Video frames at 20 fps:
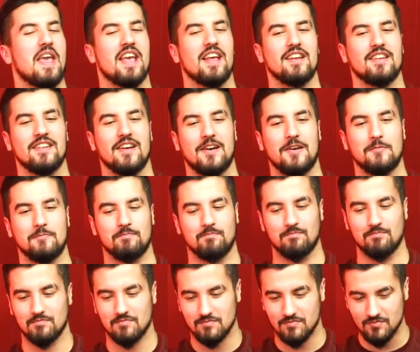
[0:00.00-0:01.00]
and
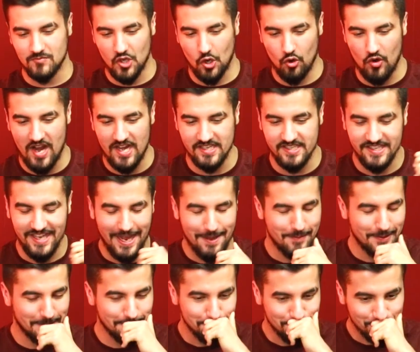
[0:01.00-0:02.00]
um, Crank
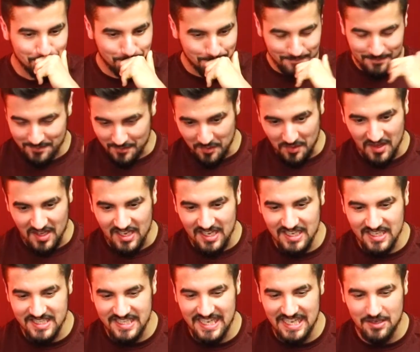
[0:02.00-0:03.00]
Gaming
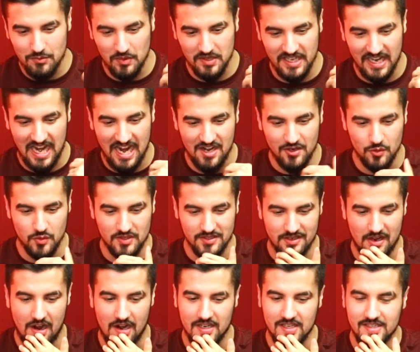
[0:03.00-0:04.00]
did when they had Unas
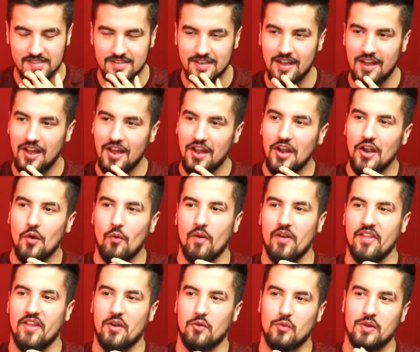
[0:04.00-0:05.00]
Honest,
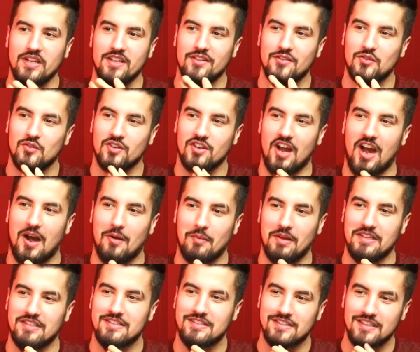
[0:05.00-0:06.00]
where they were reading through
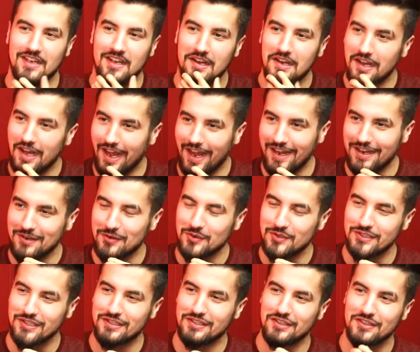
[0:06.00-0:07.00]
comments, and it
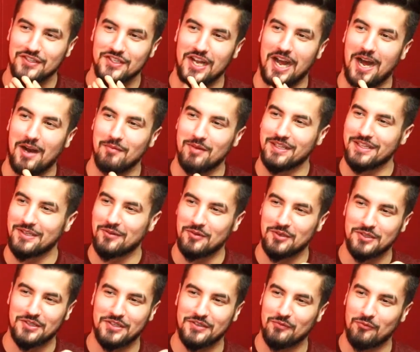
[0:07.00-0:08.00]
was just this comment that
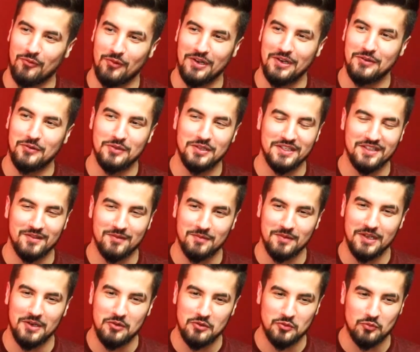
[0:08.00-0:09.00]
was it was
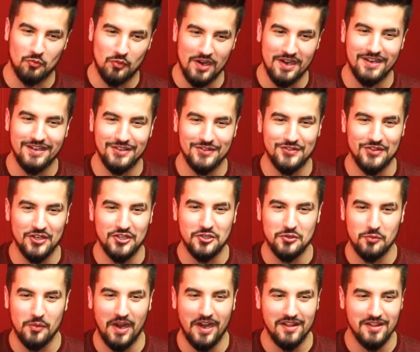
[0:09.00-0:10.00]
it was written in such
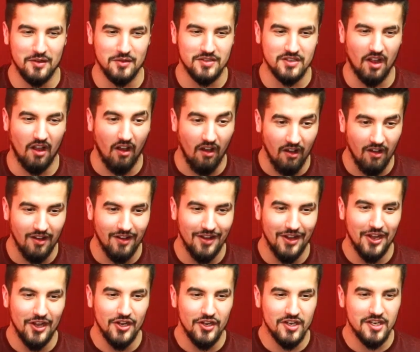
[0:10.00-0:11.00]
a way that was like, oh,
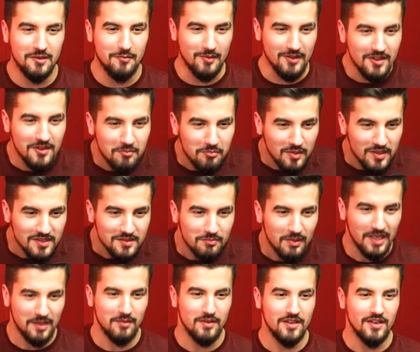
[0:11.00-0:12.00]
you're gonna be a little pissed,
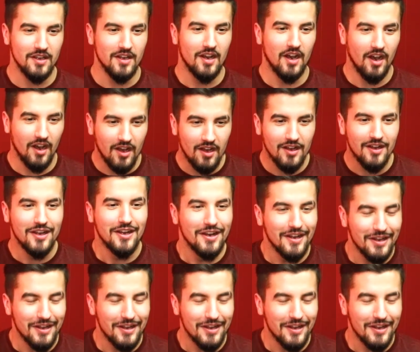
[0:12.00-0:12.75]
baby, huh?